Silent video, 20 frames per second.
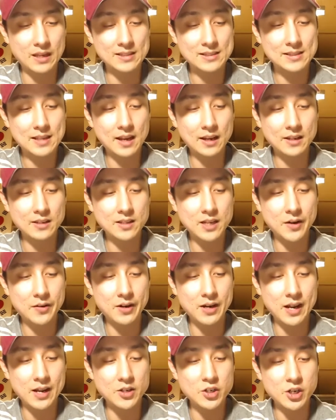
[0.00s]

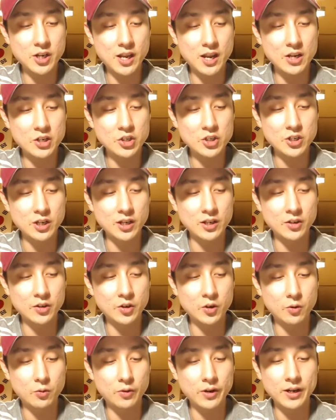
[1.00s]
Secondary Education
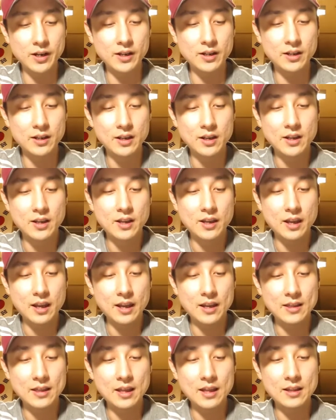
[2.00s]
in Korea.
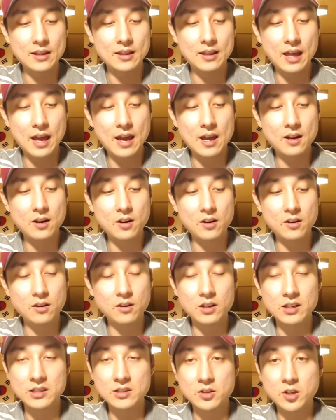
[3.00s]
And then that
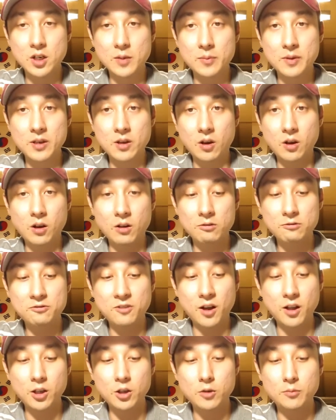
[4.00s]
is going to be all
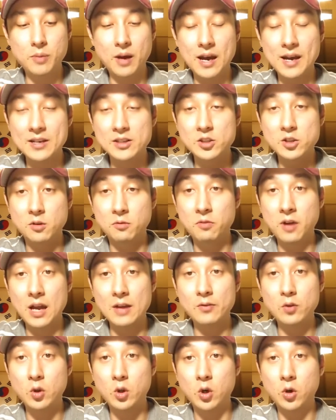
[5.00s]
followed by
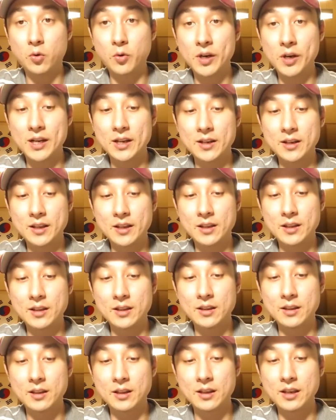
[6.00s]
Survival Korean
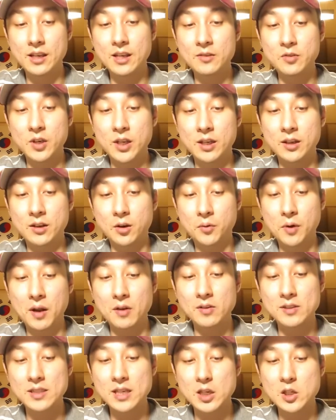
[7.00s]
in the evening
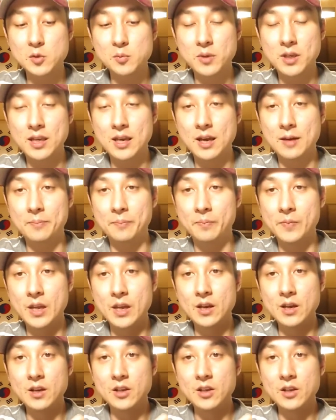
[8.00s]
around 6 p.m.